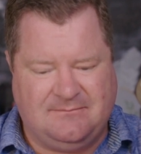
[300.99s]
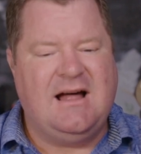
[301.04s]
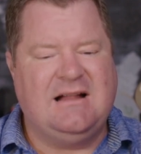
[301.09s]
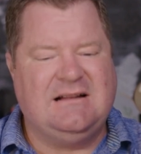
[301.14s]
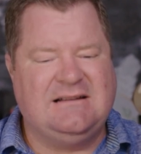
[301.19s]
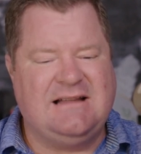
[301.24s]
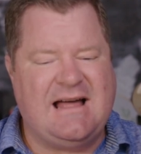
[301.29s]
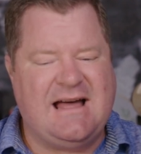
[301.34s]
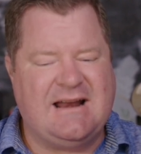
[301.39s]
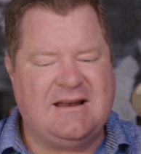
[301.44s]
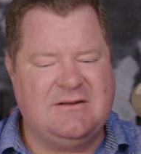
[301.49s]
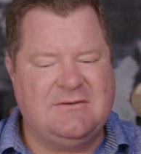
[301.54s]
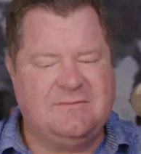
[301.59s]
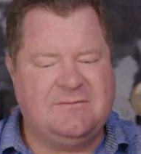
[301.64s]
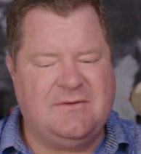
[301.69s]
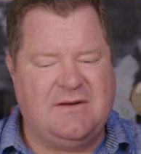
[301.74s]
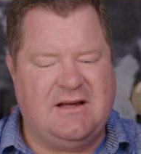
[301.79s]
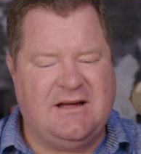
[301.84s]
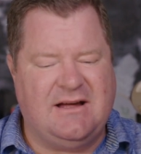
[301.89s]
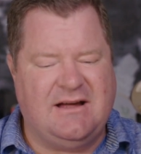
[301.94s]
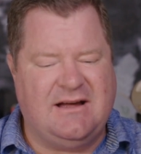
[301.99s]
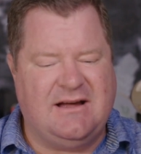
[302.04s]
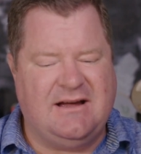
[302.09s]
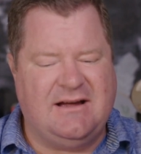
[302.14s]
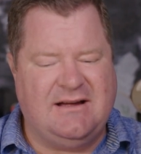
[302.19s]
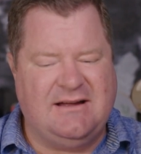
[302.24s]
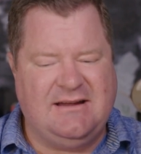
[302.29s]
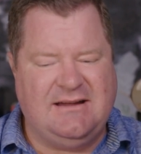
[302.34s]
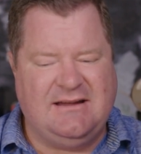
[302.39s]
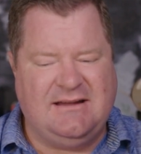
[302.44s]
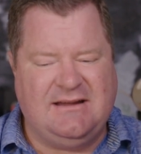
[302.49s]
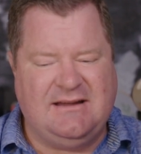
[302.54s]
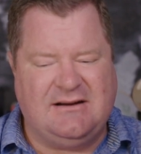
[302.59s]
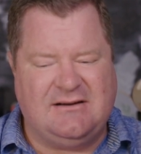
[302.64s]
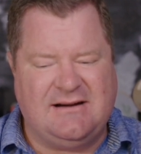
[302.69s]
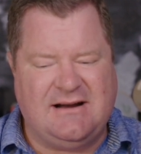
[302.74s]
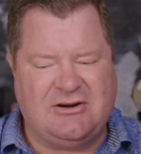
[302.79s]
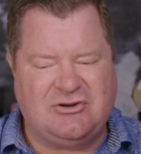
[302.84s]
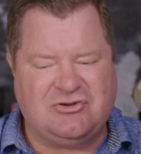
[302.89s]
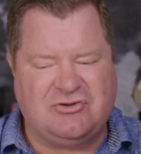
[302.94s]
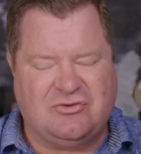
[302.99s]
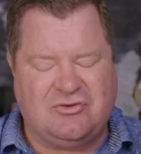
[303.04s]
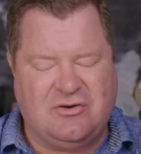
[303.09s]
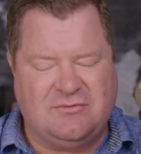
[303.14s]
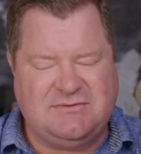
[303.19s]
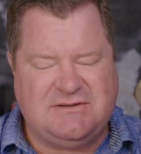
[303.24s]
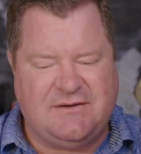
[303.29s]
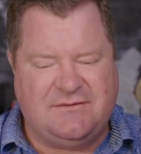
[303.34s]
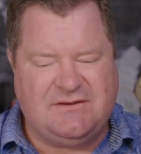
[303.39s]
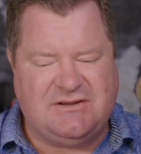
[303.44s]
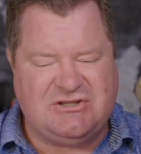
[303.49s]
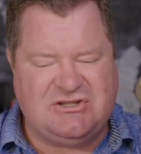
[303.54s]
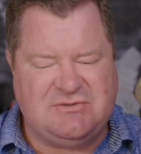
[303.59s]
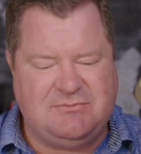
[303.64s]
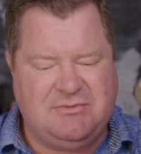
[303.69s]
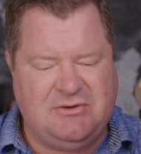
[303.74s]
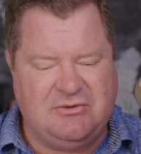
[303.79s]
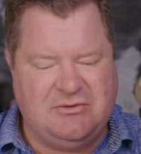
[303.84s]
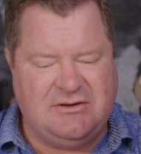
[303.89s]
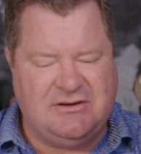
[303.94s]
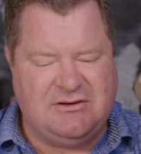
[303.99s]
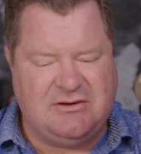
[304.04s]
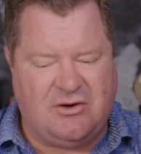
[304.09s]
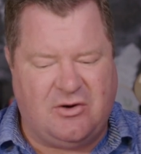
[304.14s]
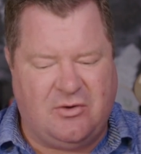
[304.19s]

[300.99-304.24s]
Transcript: A lot of international groups have disputed